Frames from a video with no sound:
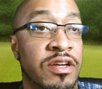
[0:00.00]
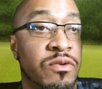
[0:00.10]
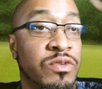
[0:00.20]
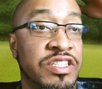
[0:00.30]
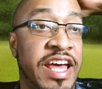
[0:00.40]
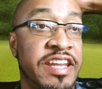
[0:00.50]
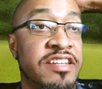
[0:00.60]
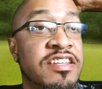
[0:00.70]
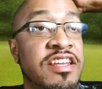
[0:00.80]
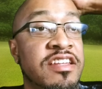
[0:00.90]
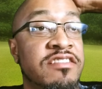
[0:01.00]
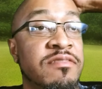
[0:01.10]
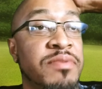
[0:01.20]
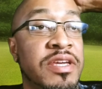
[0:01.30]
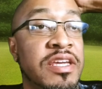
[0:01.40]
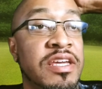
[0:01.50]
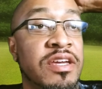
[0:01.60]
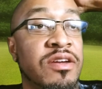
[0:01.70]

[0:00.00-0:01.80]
was not intended to be